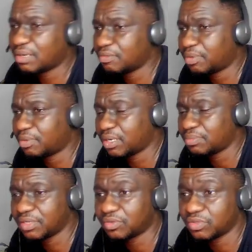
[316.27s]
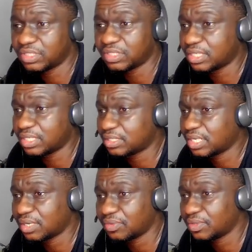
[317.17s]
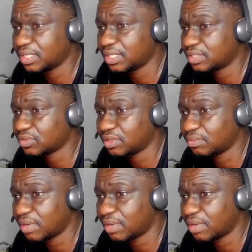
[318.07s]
you could just download it on Microsoft.